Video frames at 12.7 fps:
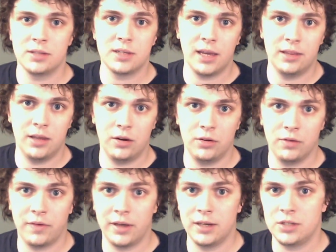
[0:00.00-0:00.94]
Inside there
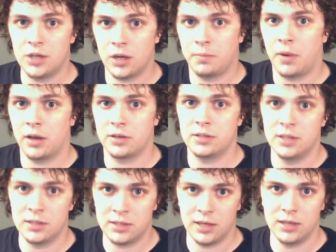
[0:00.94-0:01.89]
you'll find a
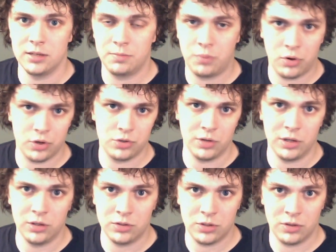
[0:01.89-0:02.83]
checkbox that says
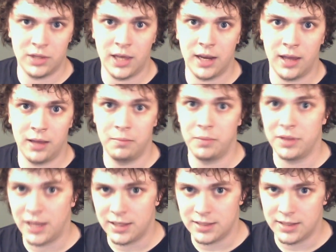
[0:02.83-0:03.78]
Portrait. You turn that on,
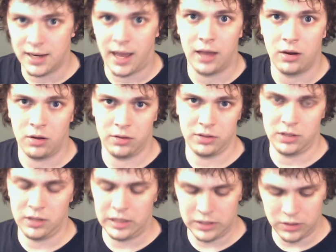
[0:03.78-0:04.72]
but that's not
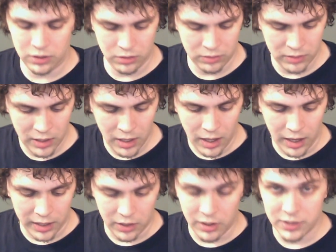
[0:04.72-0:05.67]
all you need to do.
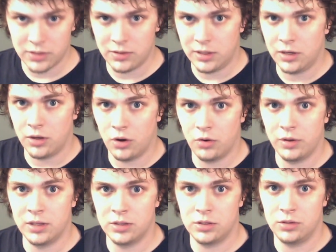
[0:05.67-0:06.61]
You also need to
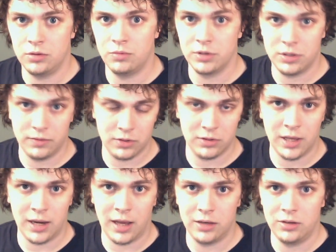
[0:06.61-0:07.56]
go into, once you've
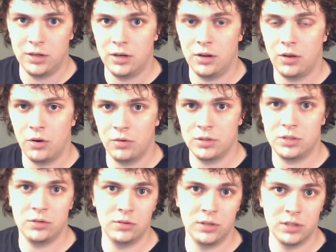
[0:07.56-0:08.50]
turned that on, you need to go
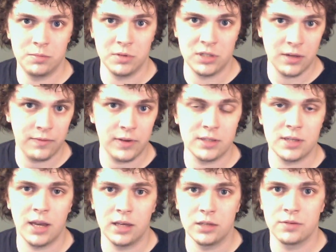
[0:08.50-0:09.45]
into the specific
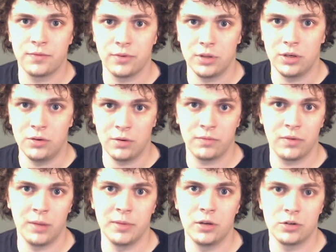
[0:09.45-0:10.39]
settings for the
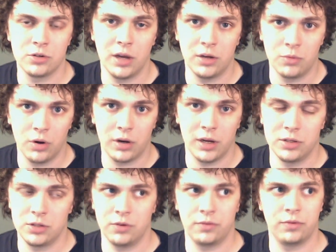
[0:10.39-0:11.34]
unit frame that you're trying to work
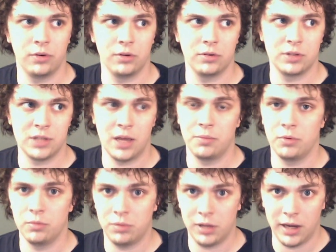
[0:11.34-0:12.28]
on. So for
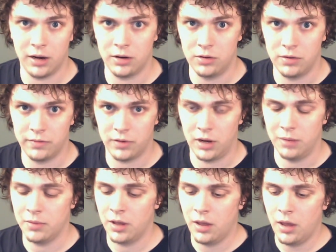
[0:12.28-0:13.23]
example, player unit
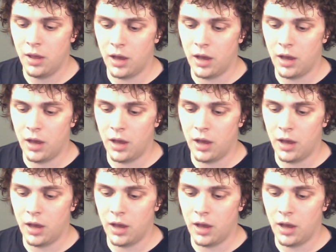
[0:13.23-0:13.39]
frame.